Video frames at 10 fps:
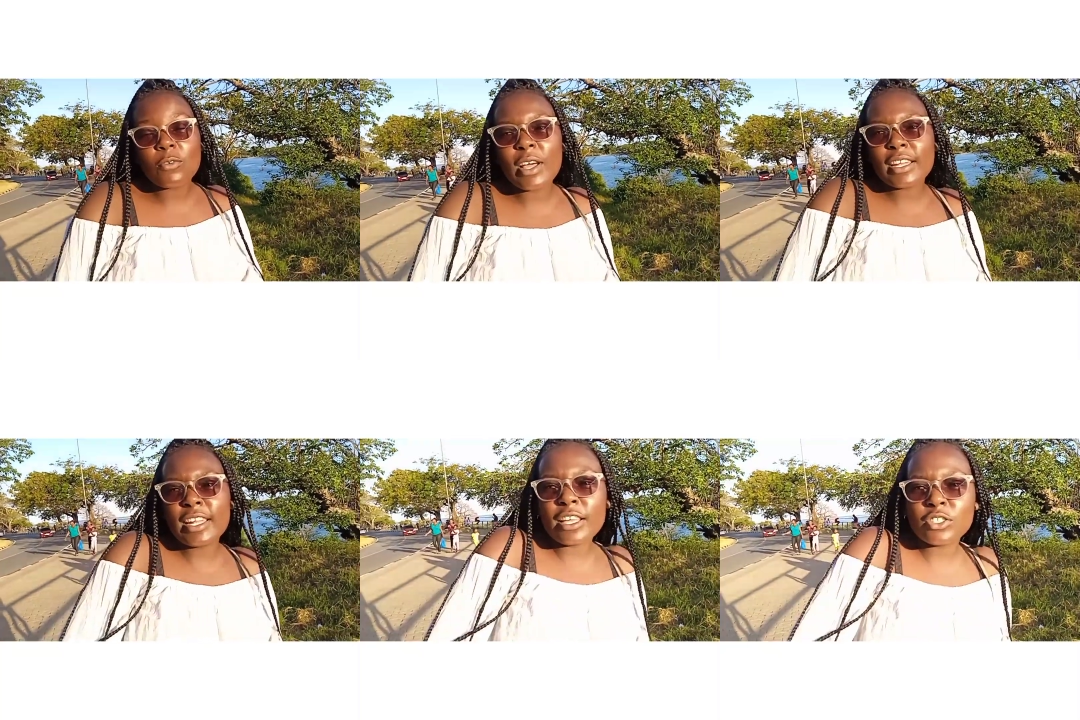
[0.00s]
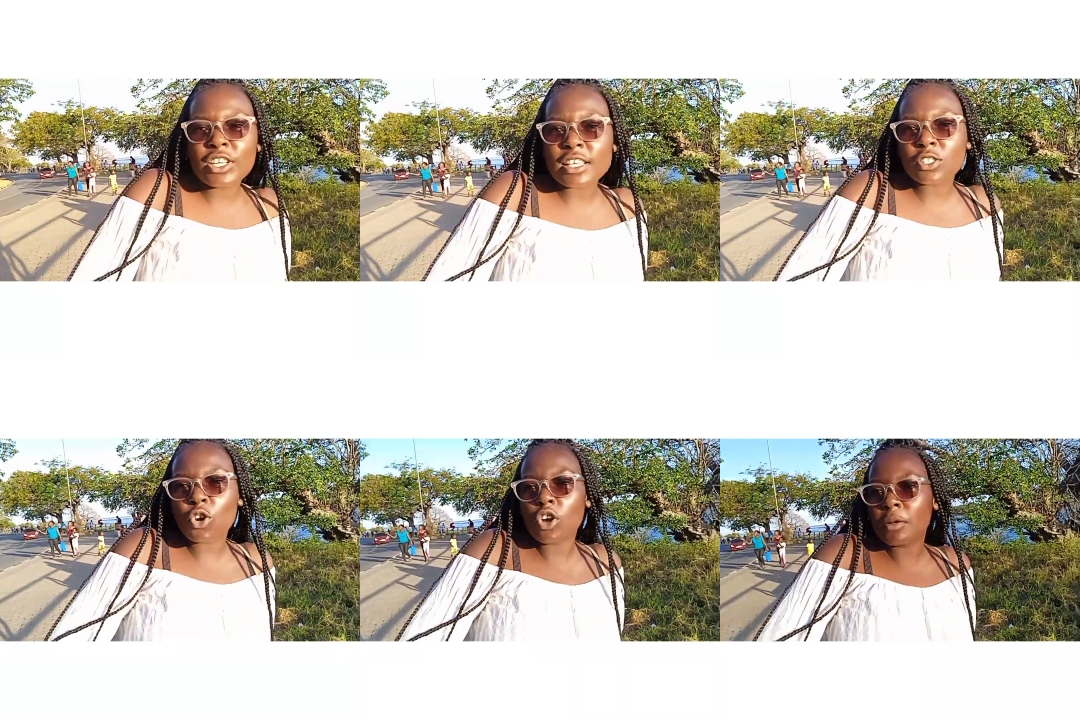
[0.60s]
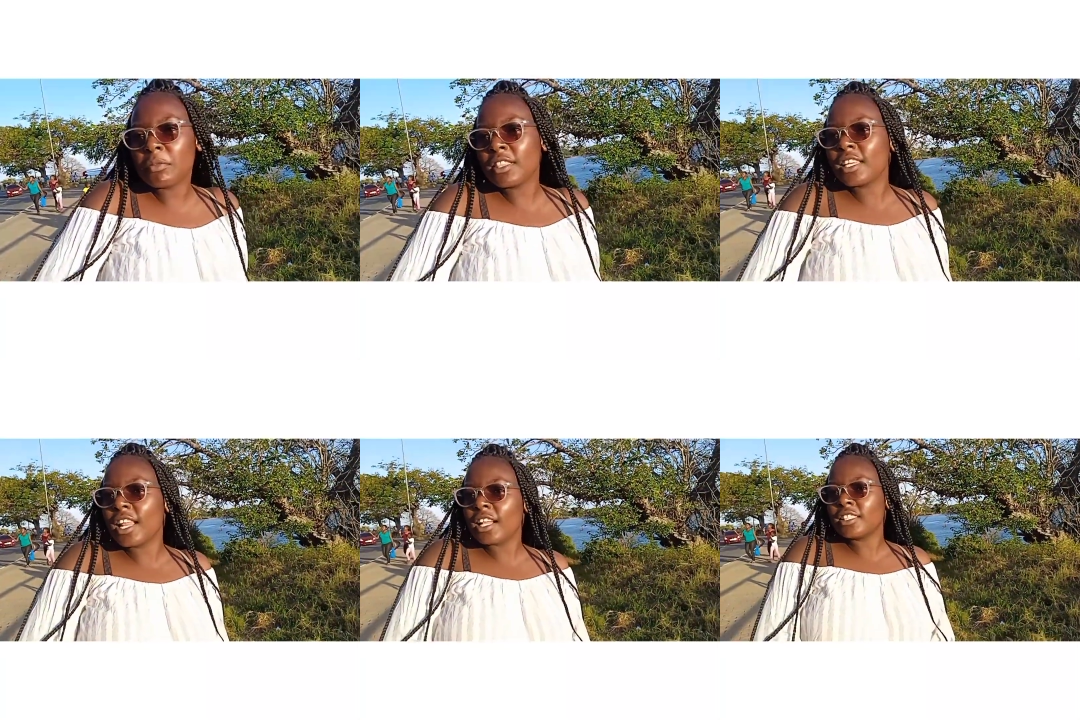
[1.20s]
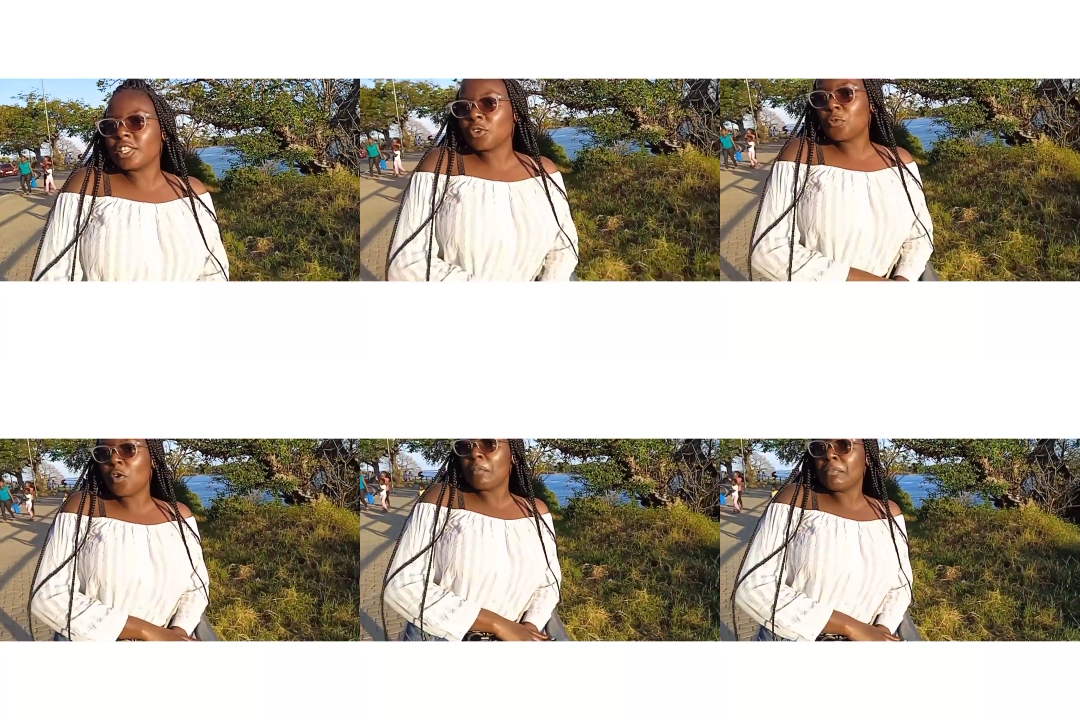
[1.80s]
One day you just call me, then I'll take you for a